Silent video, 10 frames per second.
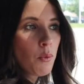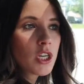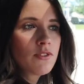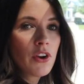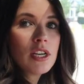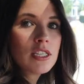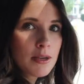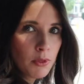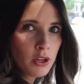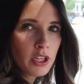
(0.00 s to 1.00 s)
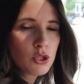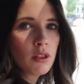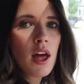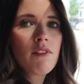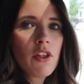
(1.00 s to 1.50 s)
it works very similarly
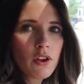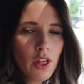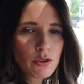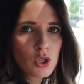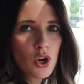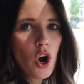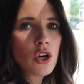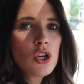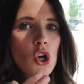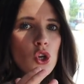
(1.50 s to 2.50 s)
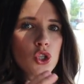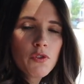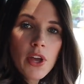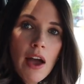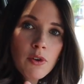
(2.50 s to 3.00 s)
to a lot of other electric cars.
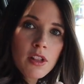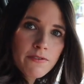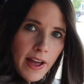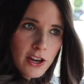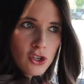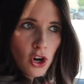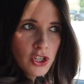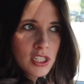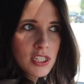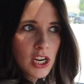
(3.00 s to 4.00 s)
So if you have one of the fast charging